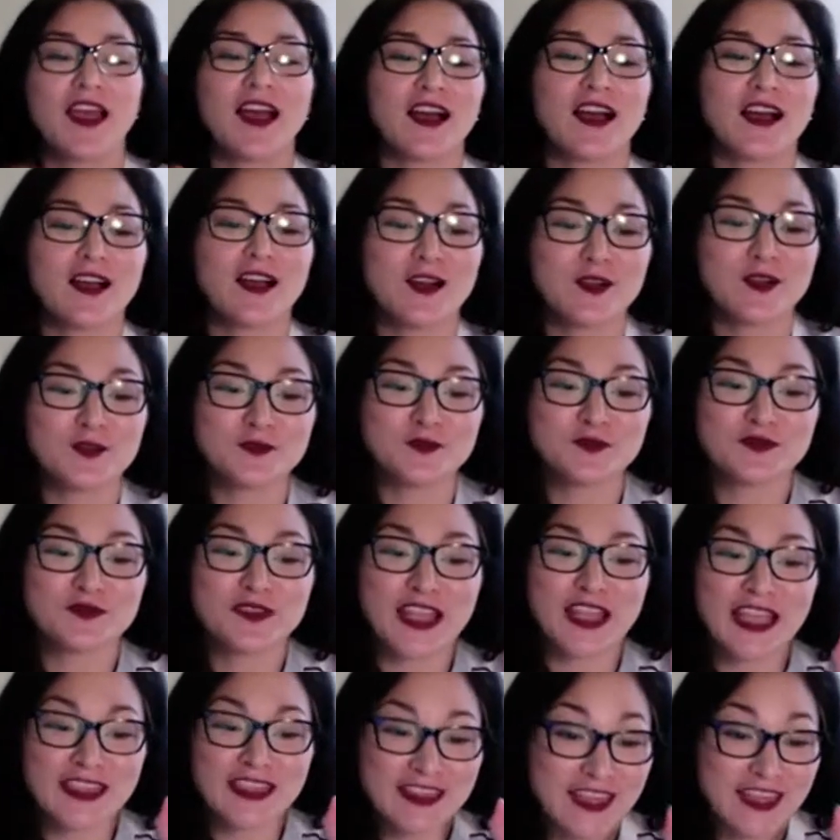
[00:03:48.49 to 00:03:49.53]
And
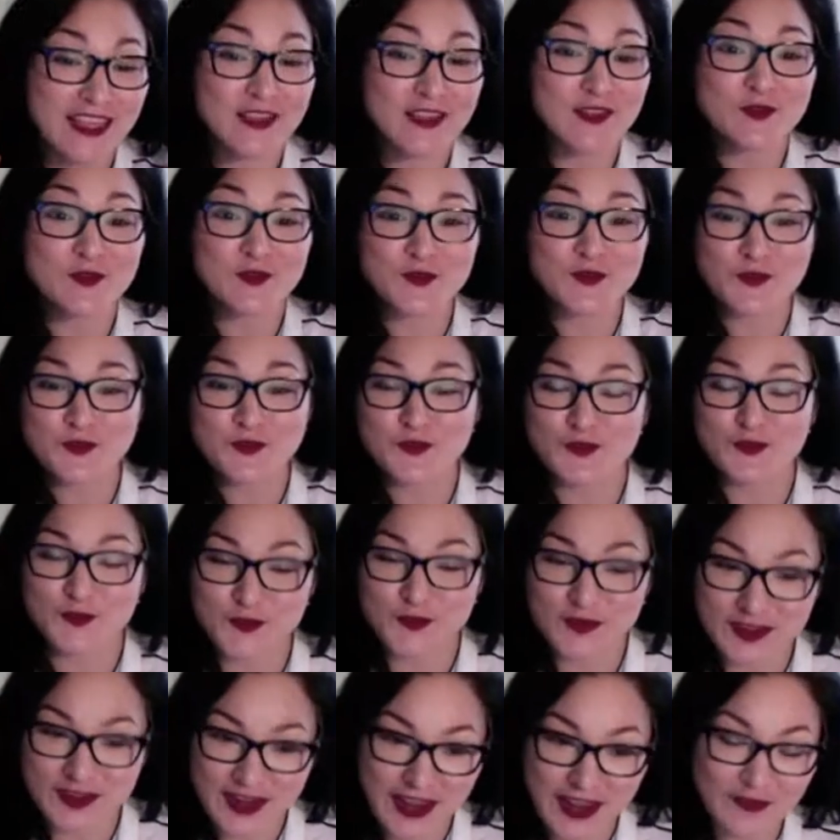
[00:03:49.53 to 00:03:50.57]
then
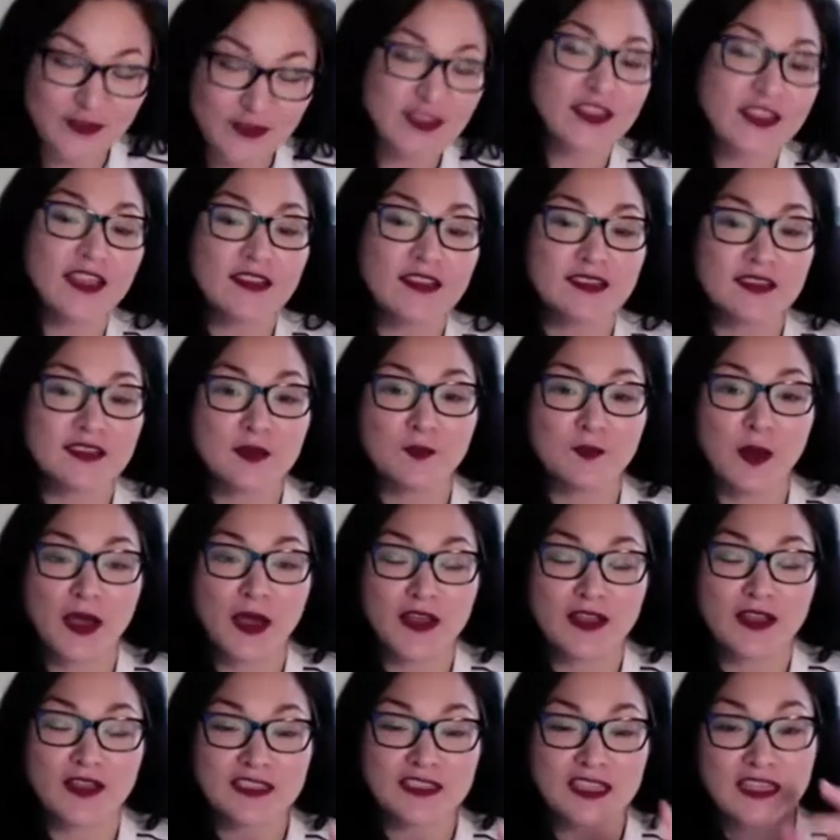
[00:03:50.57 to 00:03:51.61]
everything gets
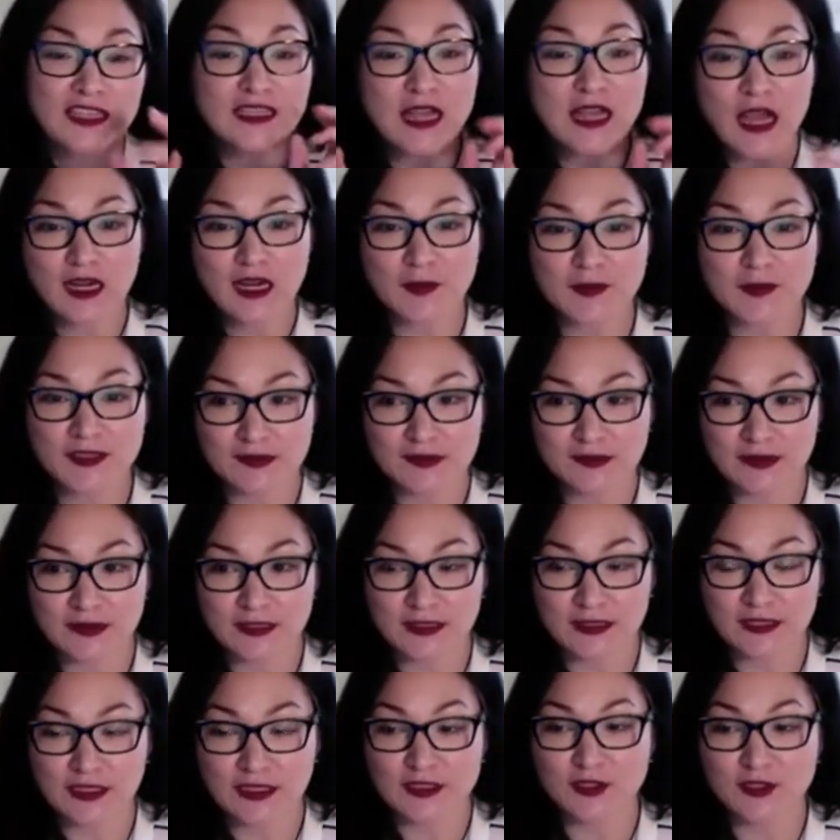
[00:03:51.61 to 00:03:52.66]
compiled
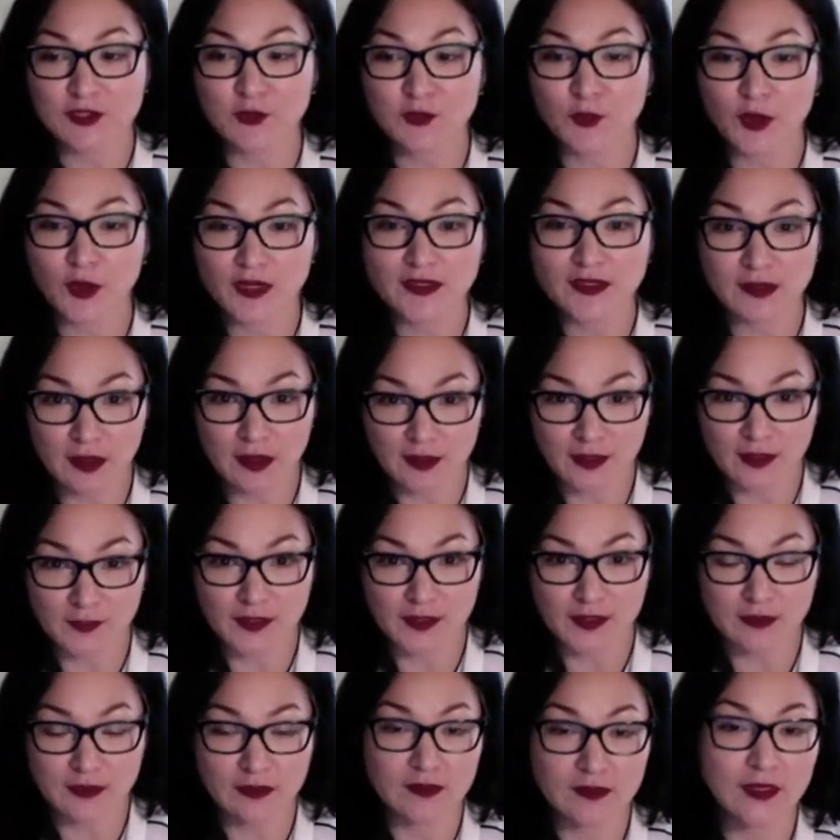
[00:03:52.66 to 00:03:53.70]
anonymously into one
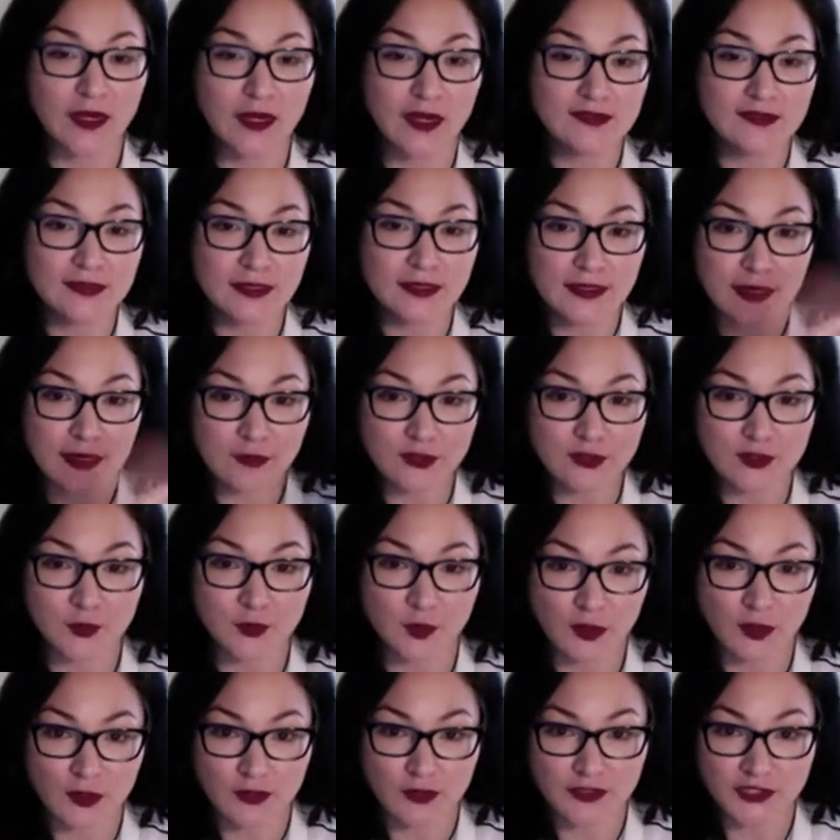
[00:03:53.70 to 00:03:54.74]
document that I send out to
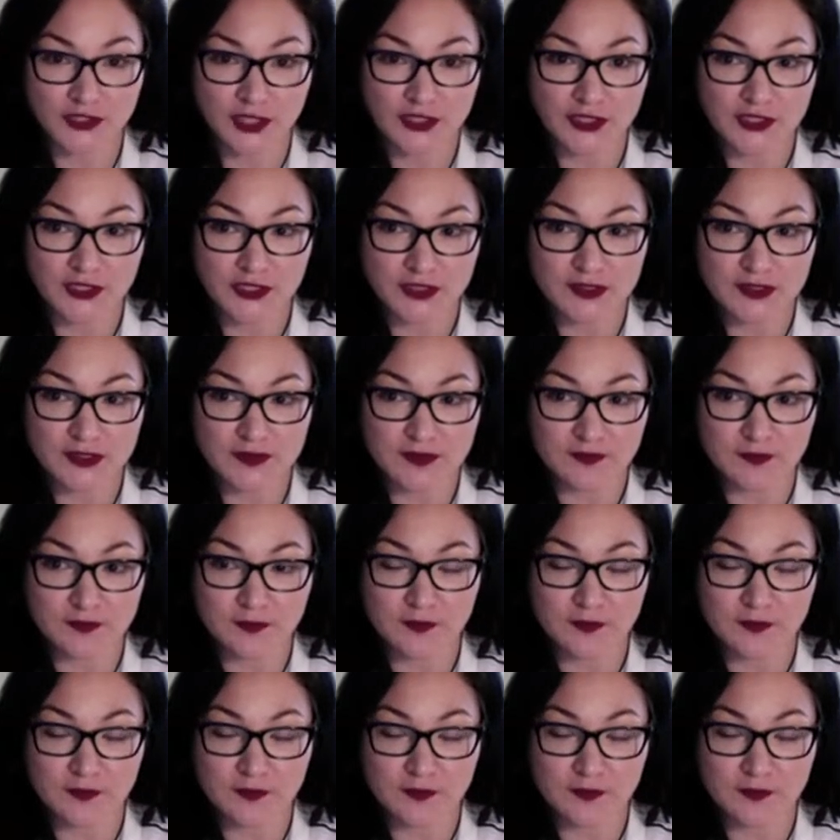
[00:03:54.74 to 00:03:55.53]
all our judges,